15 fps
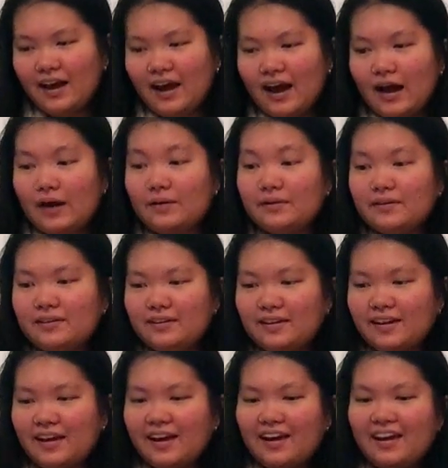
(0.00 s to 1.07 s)
I would
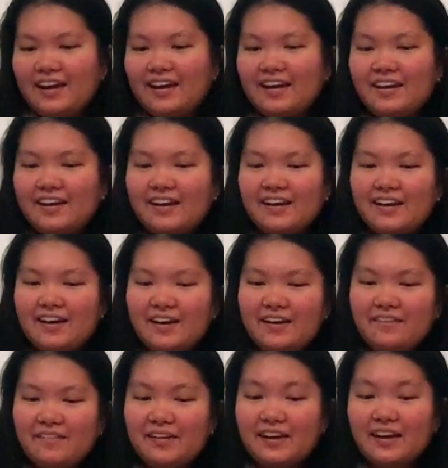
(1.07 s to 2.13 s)
say
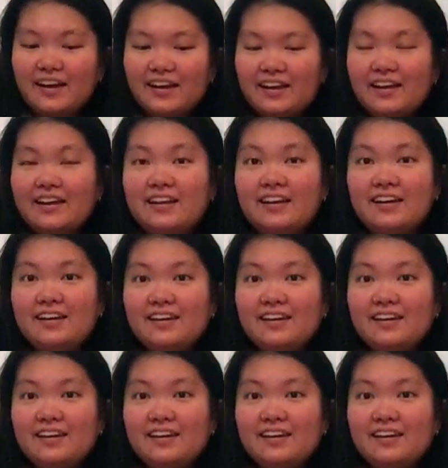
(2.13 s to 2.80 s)
when I got